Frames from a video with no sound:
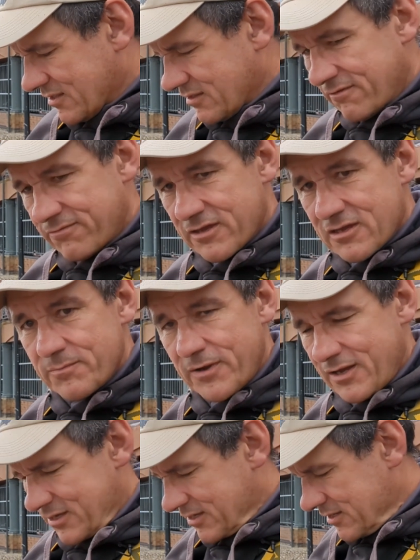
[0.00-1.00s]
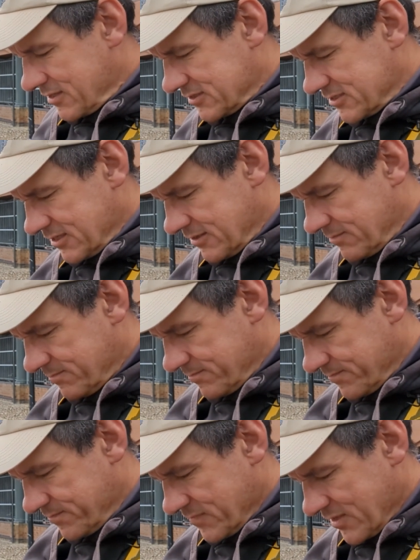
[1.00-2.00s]
Definitely come back another time.
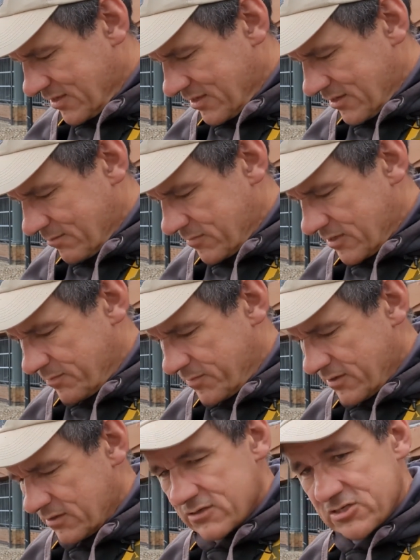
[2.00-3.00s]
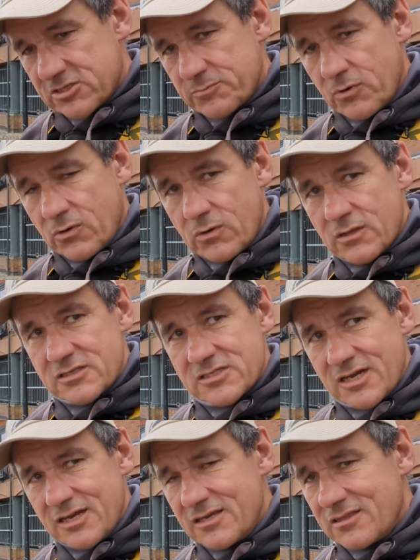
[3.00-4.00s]
Maybe on a smaller
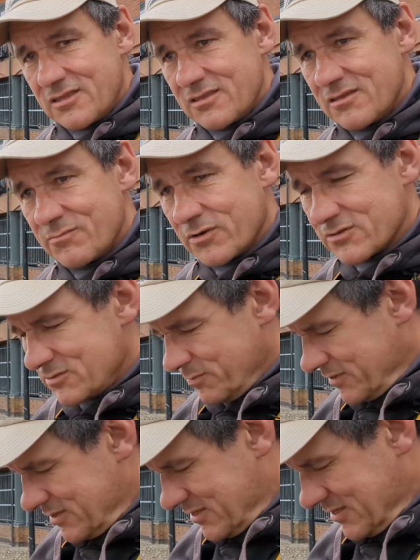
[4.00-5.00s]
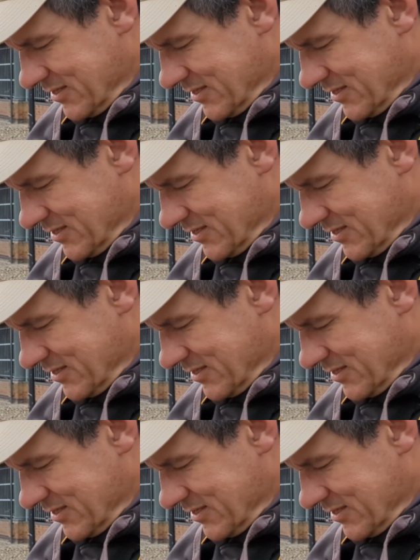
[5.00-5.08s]
tide, possibly.